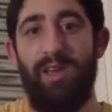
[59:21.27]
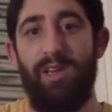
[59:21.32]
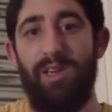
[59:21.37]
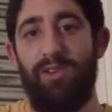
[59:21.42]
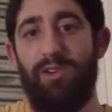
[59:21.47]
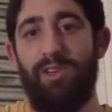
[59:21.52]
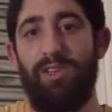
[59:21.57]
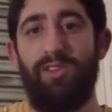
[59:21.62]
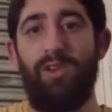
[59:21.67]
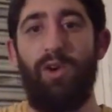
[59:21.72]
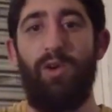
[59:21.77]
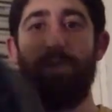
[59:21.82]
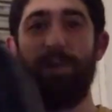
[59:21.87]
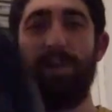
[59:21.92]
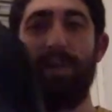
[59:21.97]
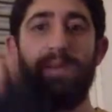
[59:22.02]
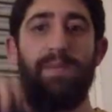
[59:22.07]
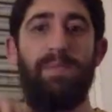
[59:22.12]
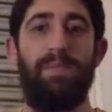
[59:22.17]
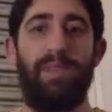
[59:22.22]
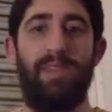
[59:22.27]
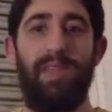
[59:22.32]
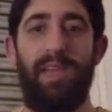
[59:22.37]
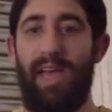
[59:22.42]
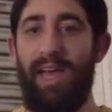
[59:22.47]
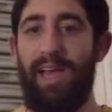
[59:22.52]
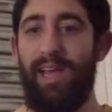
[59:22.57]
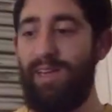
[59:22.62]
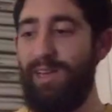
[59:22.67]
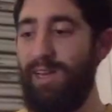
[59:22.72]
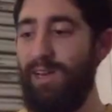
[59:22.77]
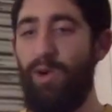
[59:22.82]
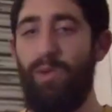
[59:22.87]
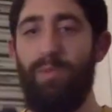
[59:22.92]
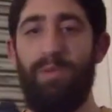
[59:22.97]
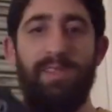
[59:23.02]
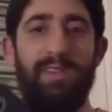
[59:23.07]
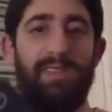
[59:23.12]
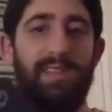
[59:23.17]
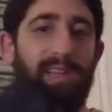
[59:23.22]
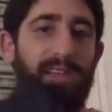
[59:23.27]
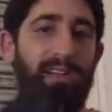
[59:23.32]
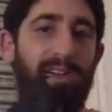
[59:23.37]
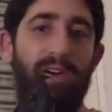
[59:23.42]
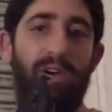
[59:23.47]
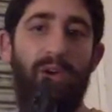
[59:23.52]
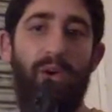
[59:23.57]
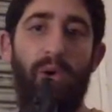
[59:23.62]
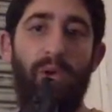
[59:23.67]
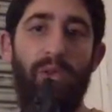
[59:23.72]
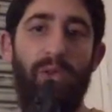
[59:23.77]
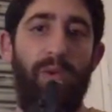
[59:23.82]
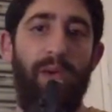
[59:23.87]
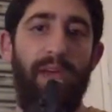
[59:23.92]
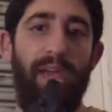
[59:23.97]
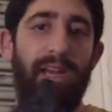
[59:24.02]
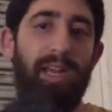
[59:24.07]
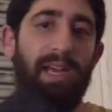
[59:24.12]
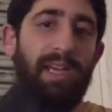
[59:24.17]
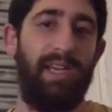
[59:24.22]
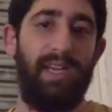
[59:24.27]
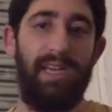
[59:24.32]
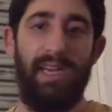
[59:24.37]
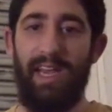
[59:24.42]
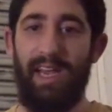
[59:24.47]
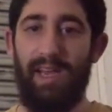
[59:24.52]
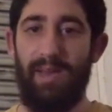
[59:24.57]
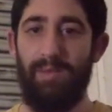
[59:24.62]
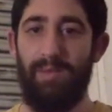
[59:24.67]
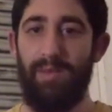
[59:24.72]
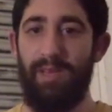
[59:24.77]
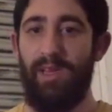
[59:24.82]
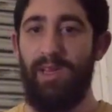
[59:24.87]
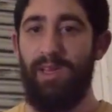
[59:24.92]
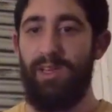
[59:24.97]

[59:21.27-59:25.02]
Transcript: You just open it, and it opens like all the way, like a clam.